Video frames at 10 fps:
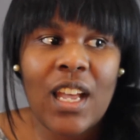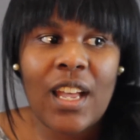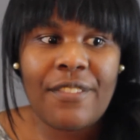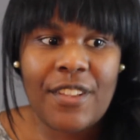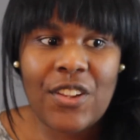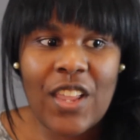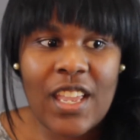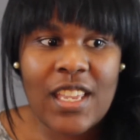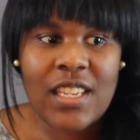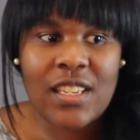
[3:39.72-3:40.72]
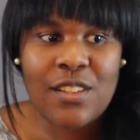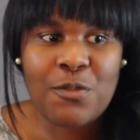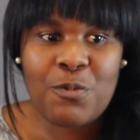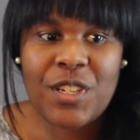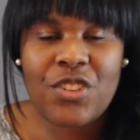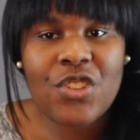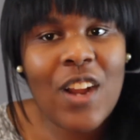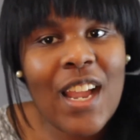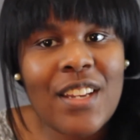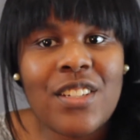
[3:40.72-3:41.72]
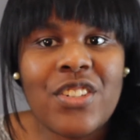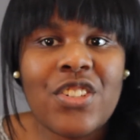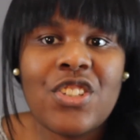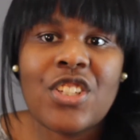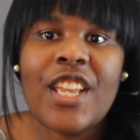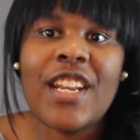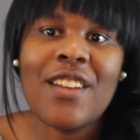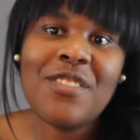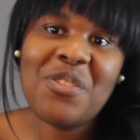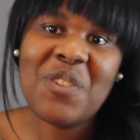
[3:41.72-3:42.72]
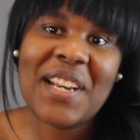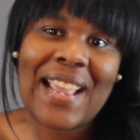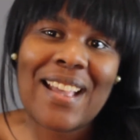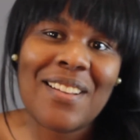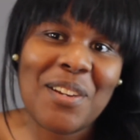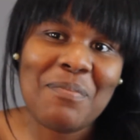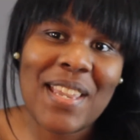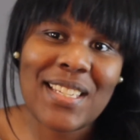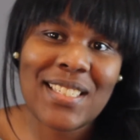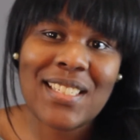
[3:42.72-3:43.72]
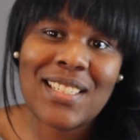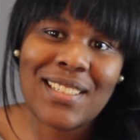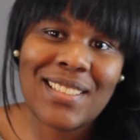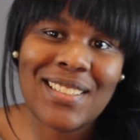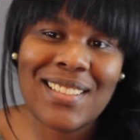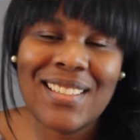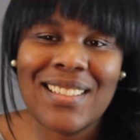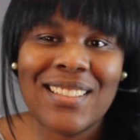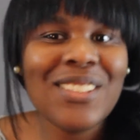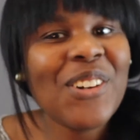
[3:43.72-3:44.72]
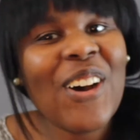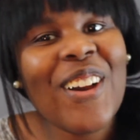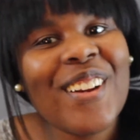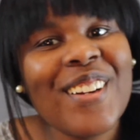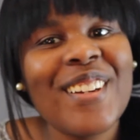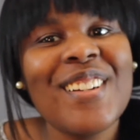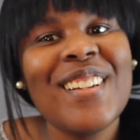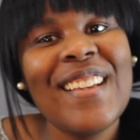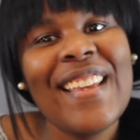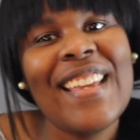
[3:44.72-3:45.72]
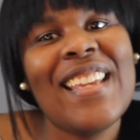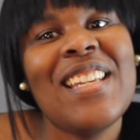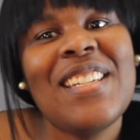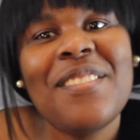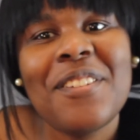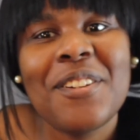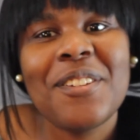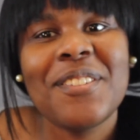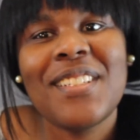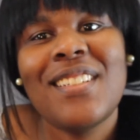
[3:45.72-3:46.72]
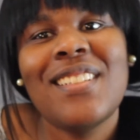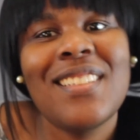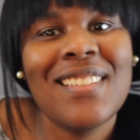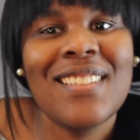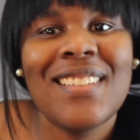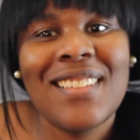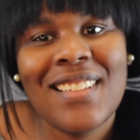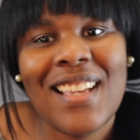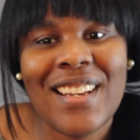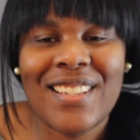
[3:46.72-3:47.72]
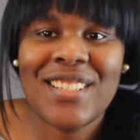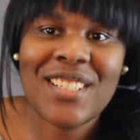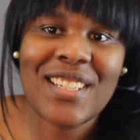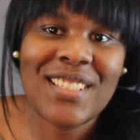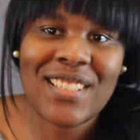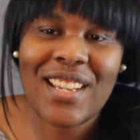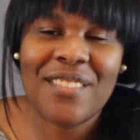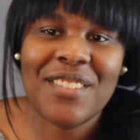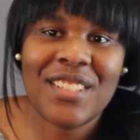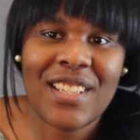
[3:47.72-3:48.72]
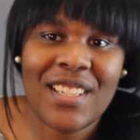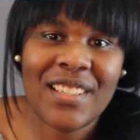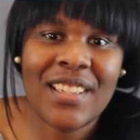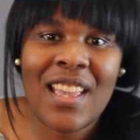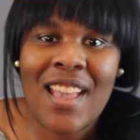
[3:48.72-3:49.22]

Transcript: I feel like when you try and shut everyone out, it makes it a little harder and difficult to kind of adjust to everything.